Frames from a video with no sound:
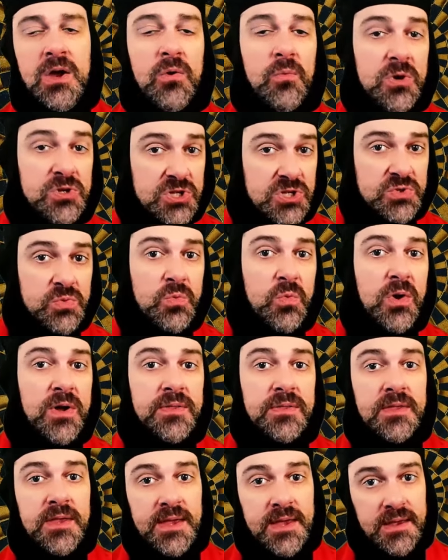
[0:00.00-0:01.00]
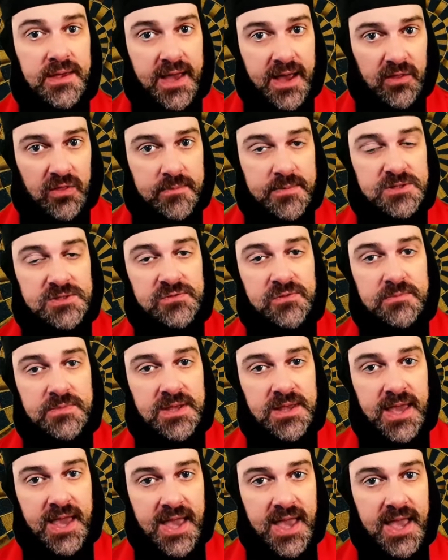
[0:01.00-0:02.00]
which is what the elements from the
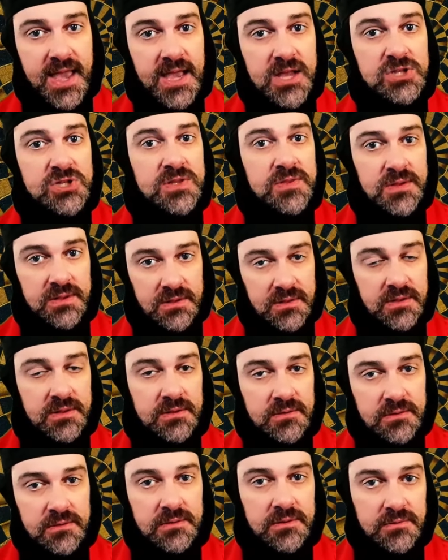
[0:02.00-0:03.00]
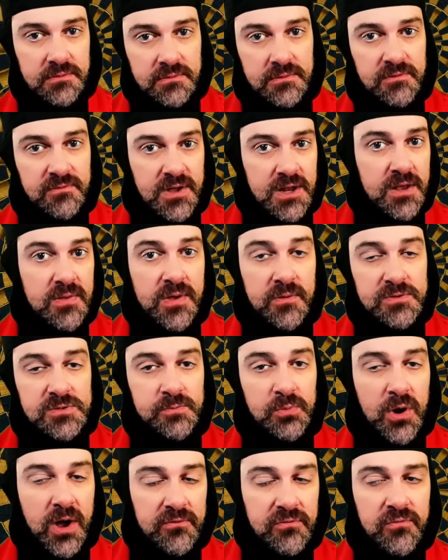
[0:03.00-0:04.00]
cage and the video that was
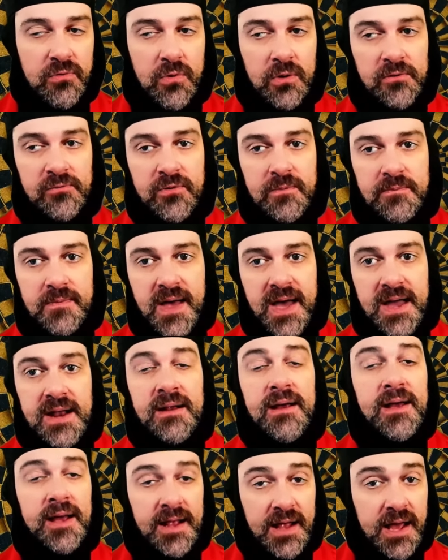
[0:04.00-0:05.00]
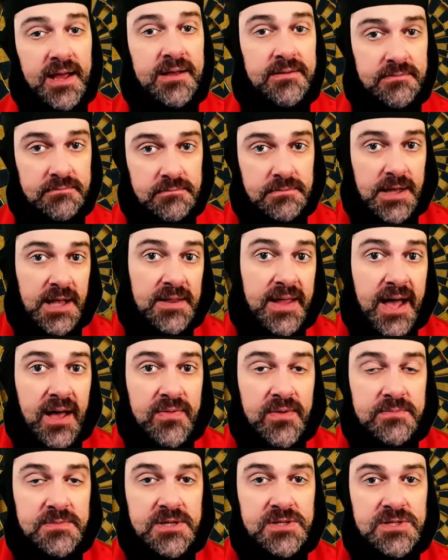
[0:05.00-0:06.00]
brought forward from that allowed
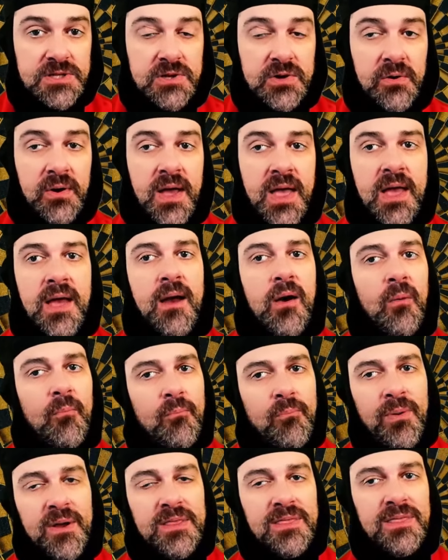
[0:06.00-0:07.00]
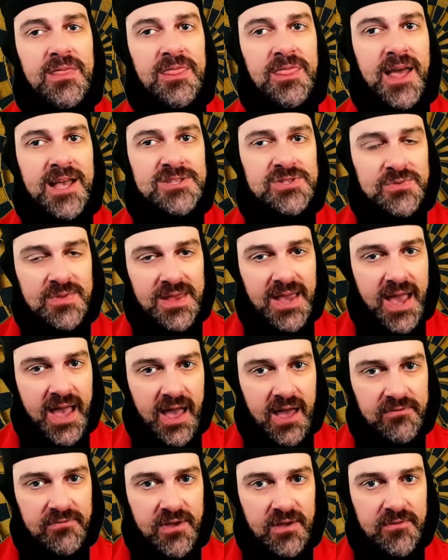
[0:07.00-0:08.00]
them to do. But that's only
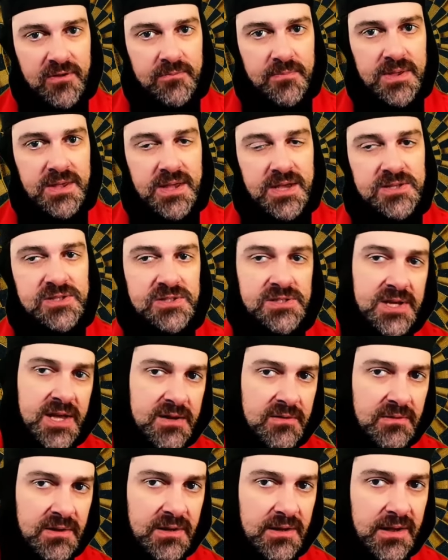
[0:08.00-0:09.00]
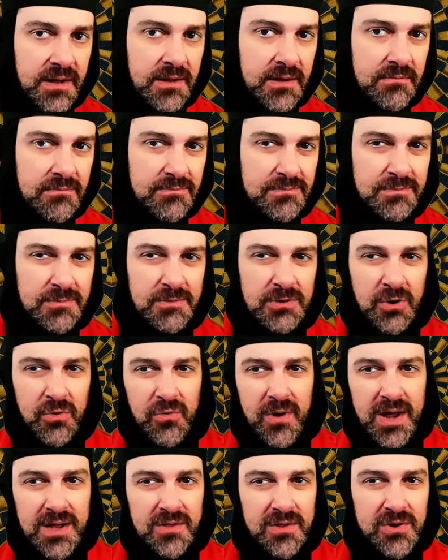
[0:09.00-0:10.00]
half of it, because done
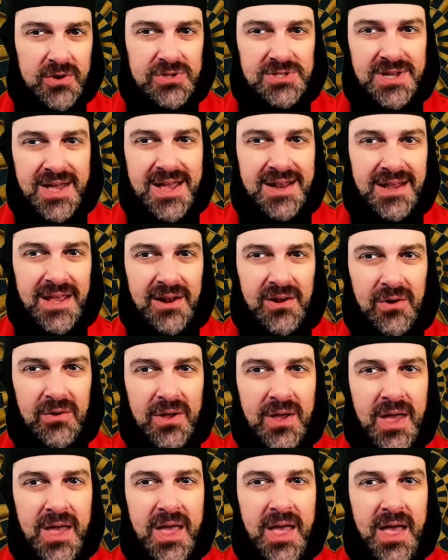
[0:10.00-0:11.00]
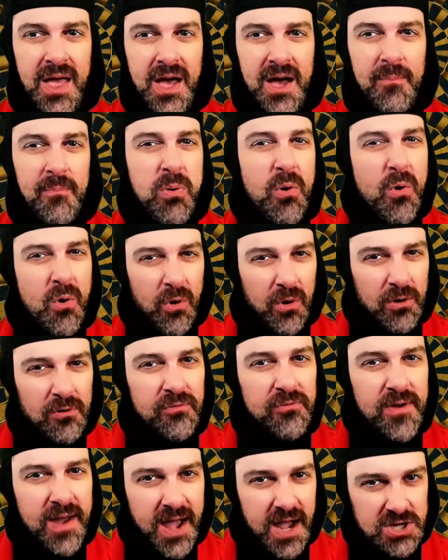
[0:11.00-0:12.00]
incorrectly or done in a poorer
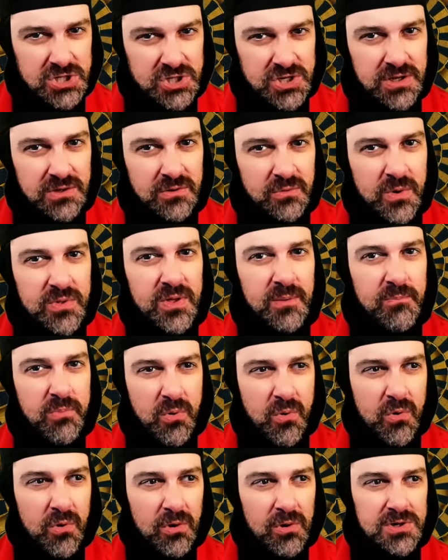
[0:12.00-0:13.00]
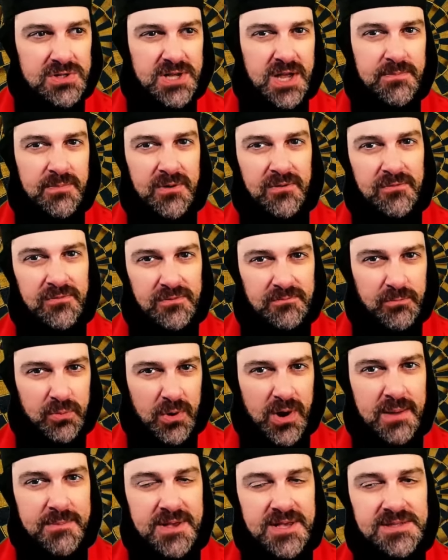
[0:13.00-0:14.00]
fashion or with a poorer type of
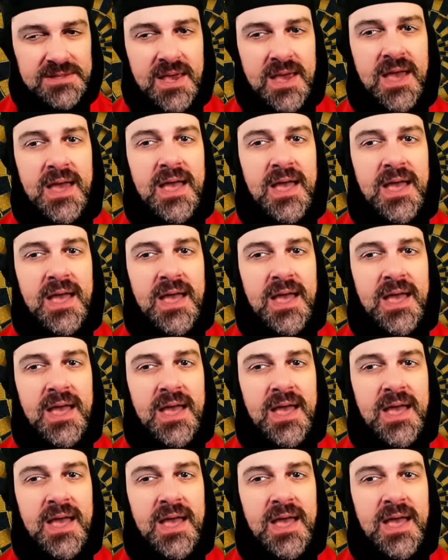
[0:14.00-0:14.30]
premise,